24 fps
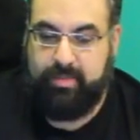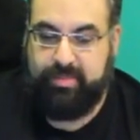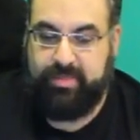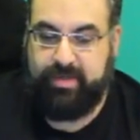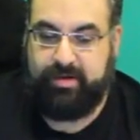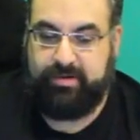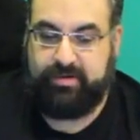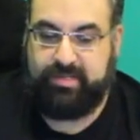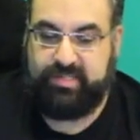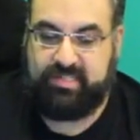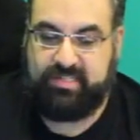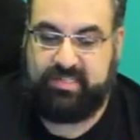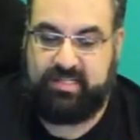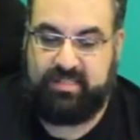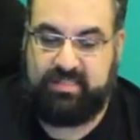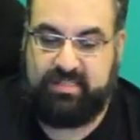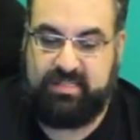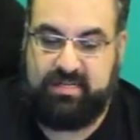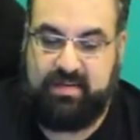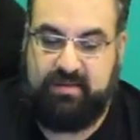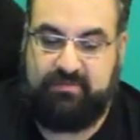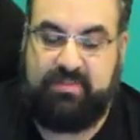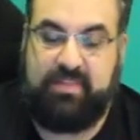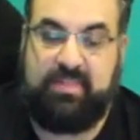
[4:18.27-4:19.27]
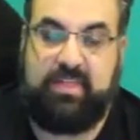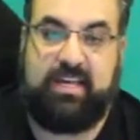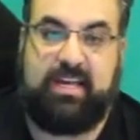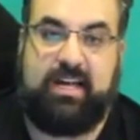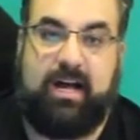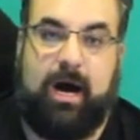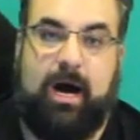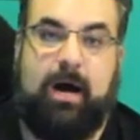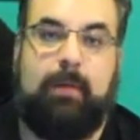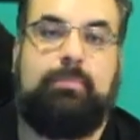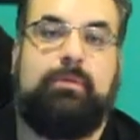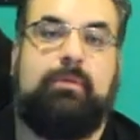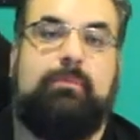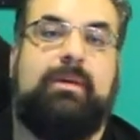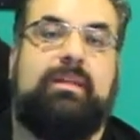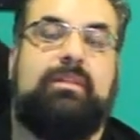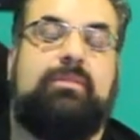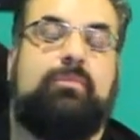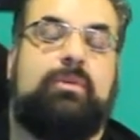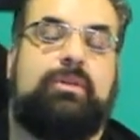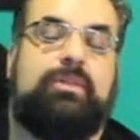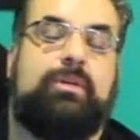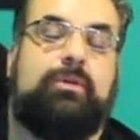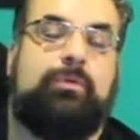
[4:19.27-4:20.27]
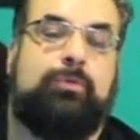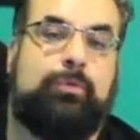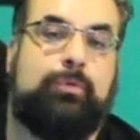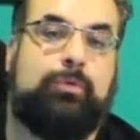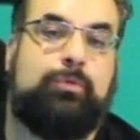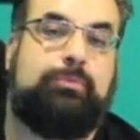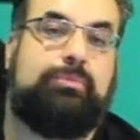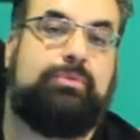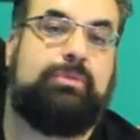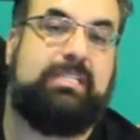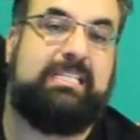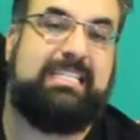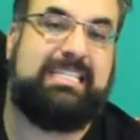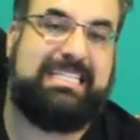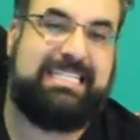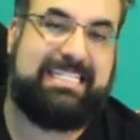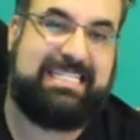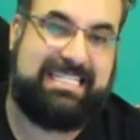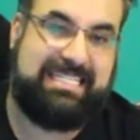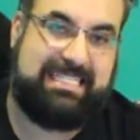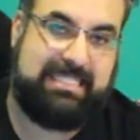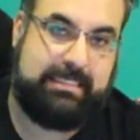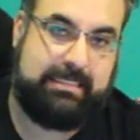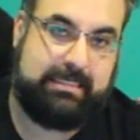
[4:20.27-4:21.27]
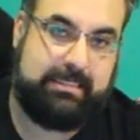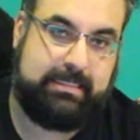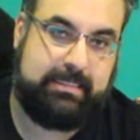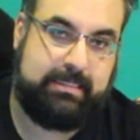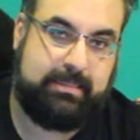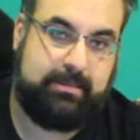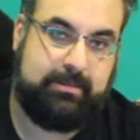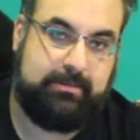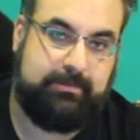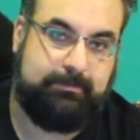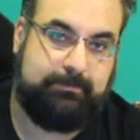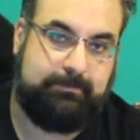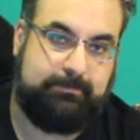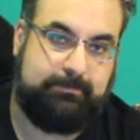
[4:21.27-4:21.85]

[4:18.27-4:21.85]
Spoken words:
that are distinct enough that they complement what the group needs.